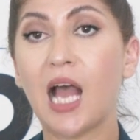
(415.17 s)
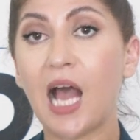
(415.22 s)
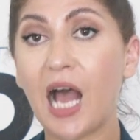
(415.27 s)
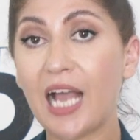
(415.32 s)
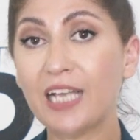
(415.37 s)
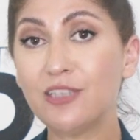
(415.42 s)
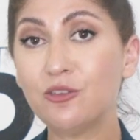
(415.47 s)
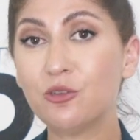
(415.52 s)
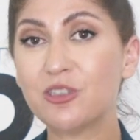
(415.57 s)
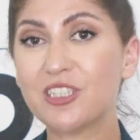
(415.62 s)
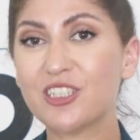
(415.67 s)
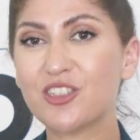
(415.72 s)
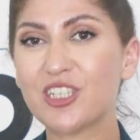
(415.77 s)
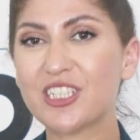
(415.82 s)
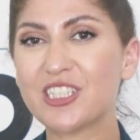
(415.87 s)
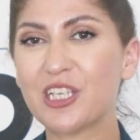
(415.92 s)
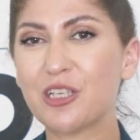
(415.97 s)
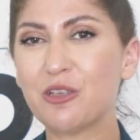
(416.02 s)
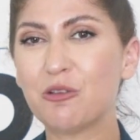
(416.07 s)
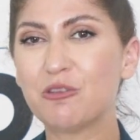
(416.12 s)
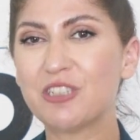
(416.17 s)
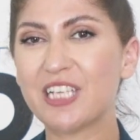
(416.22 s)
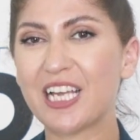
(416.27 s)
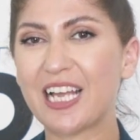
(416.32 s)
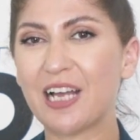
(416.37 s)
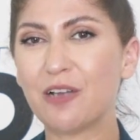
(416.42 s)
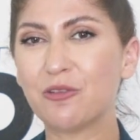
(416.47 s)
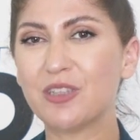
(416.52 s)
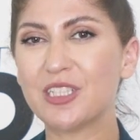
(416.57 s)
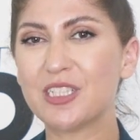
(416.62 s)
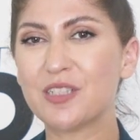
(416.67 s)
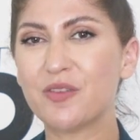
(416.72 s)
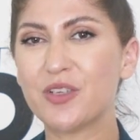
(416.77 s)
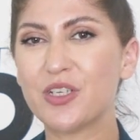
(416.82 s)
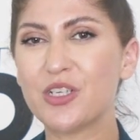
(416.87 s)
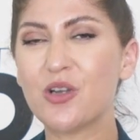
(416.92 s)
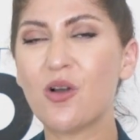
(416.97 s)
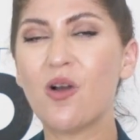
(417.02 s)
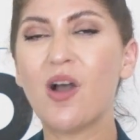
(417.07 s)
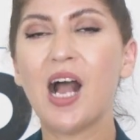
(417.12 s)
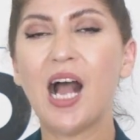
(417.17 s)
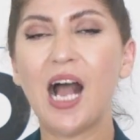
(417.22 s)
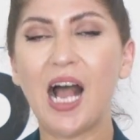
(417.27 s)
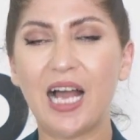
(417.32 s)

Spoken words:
I do suggest that you check out this video.